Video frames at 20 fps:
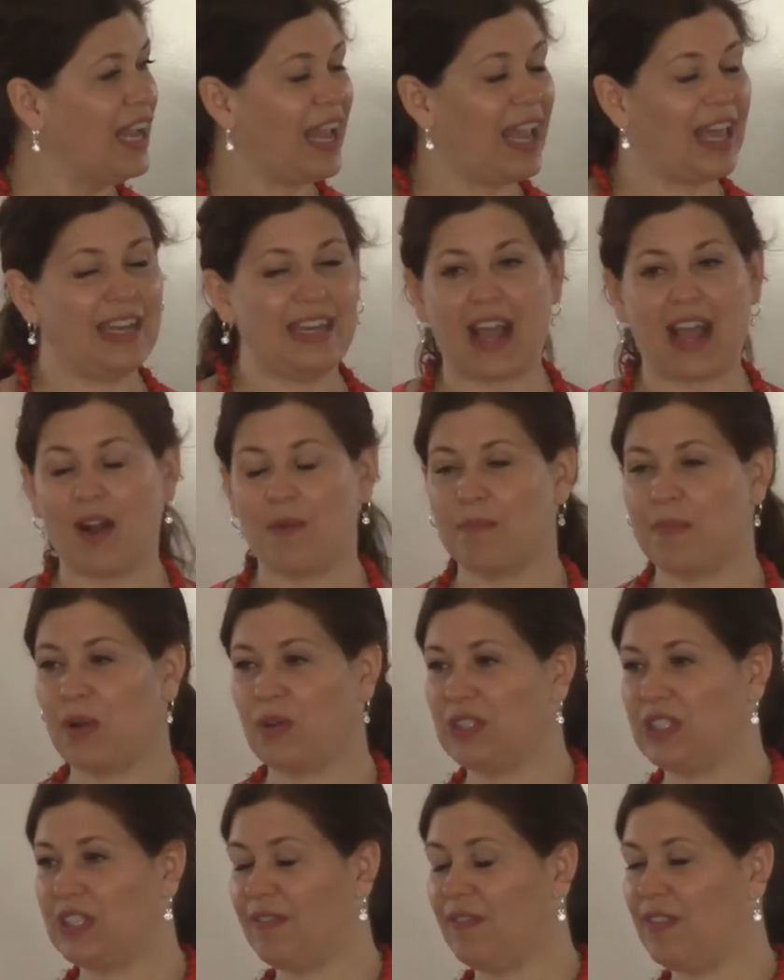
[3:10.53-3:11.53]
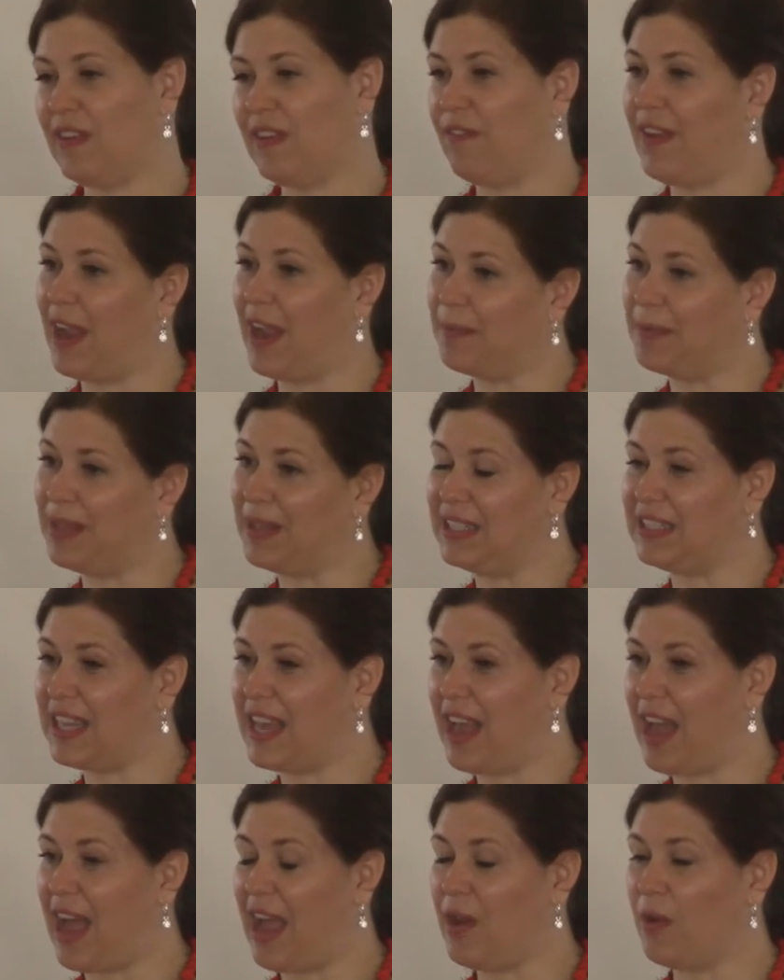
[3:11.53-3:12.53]
And now most of the families
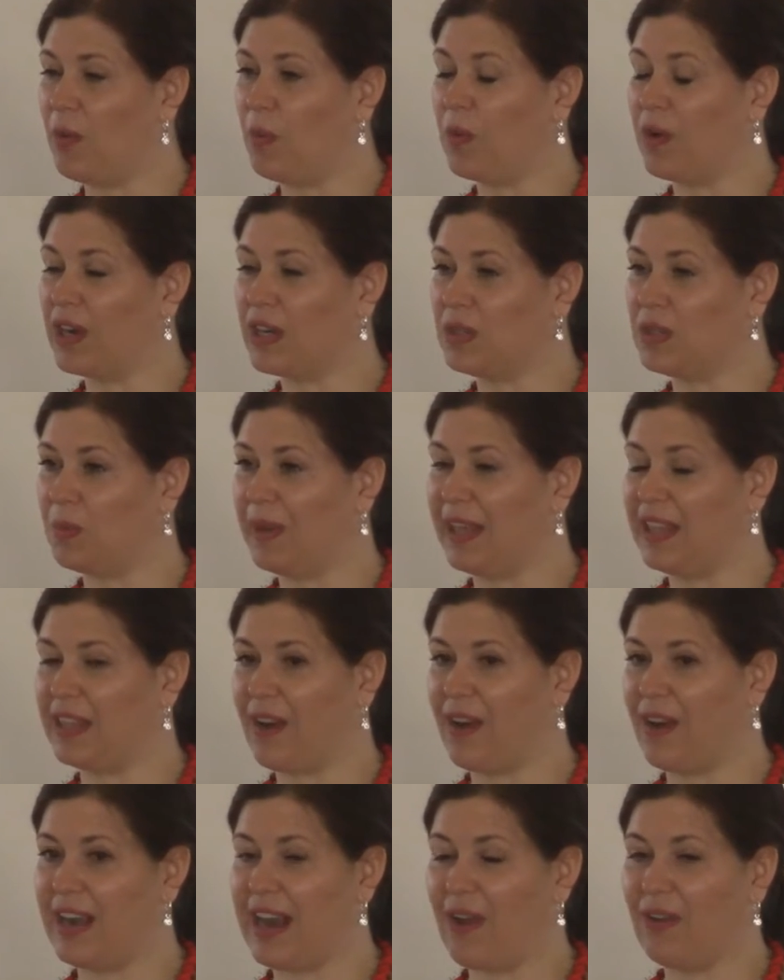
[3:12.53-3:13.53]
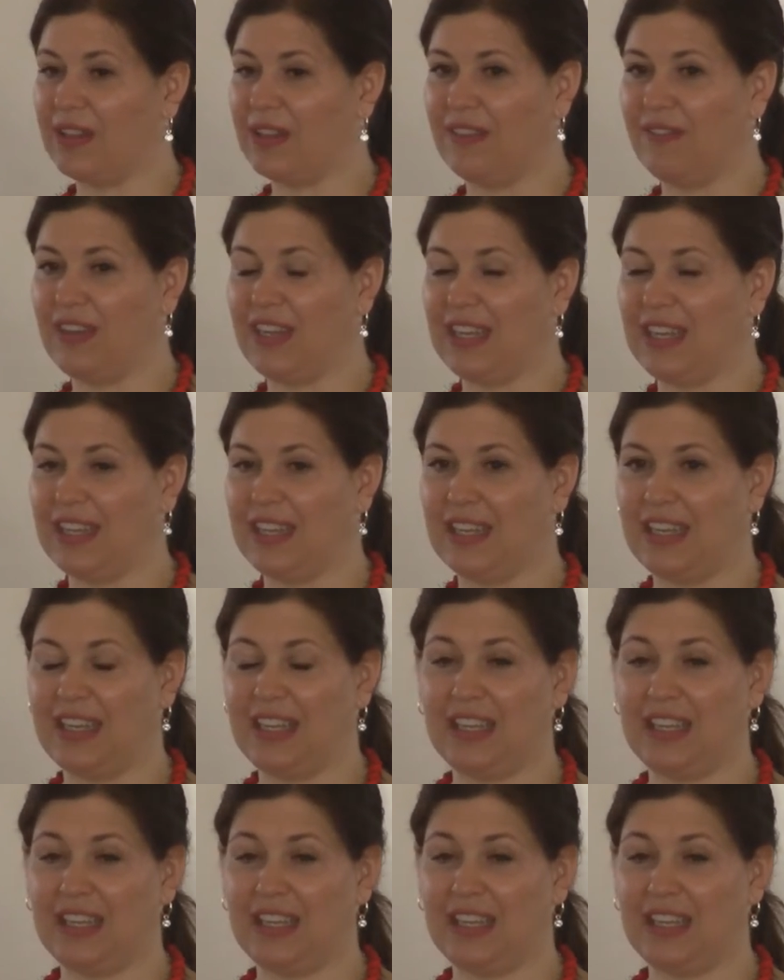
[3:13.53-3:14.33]
that I worked with are now living,